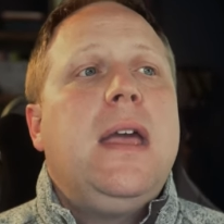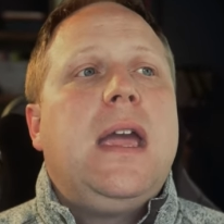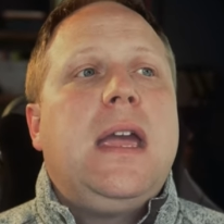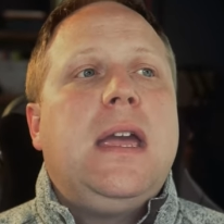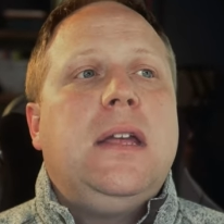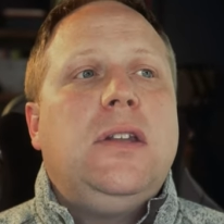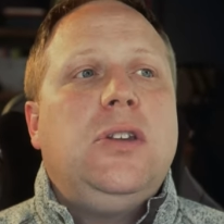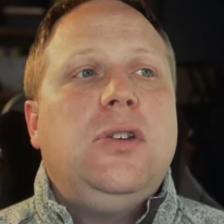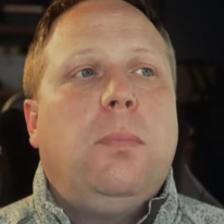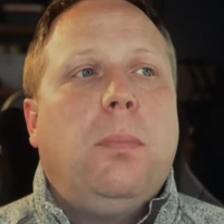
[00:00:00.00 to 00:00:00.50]

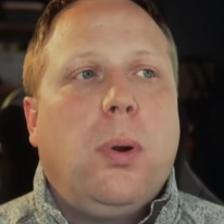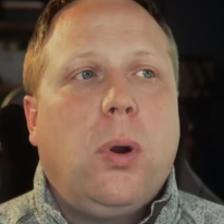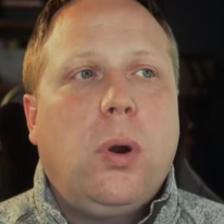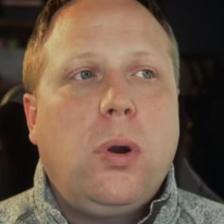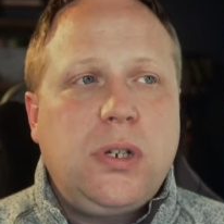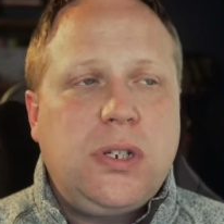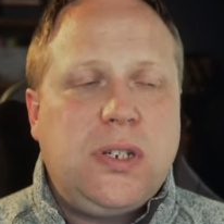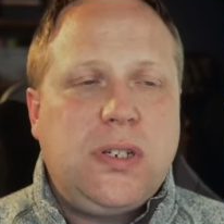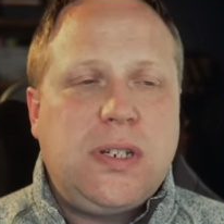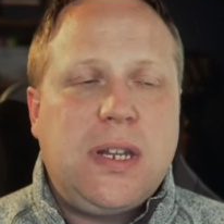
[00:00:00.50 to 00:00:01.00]
and you
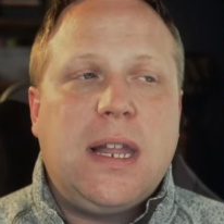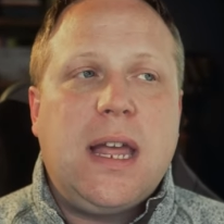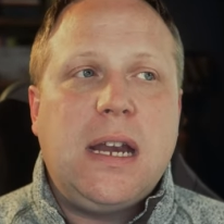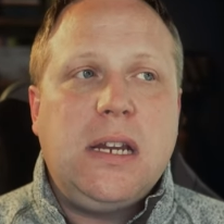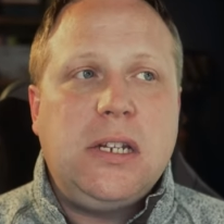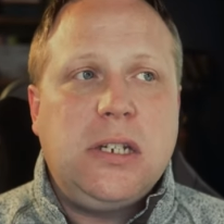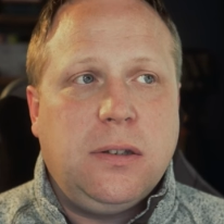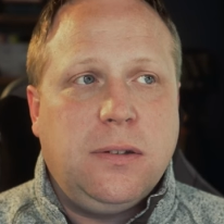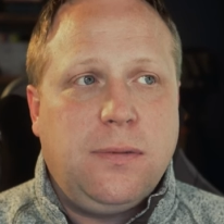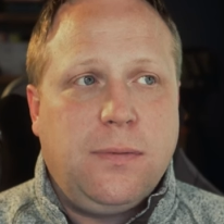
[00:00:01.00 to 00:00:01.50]
purchase a
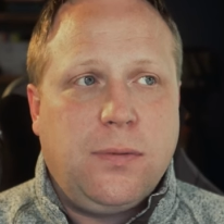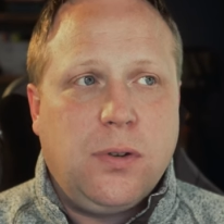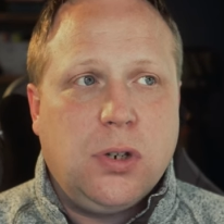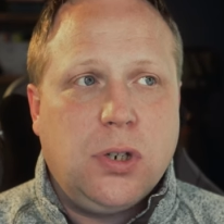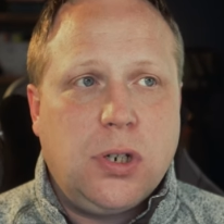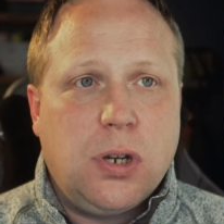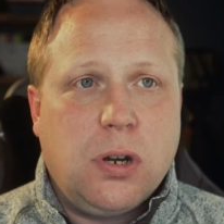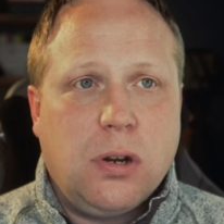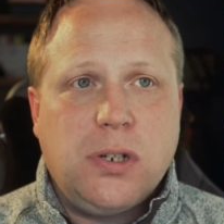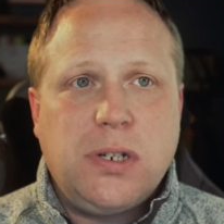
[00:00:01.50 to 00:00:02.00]
license for your
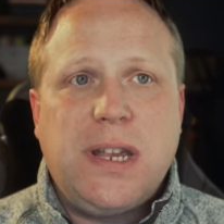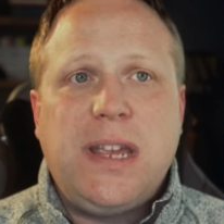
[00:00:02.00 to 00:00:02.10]
church.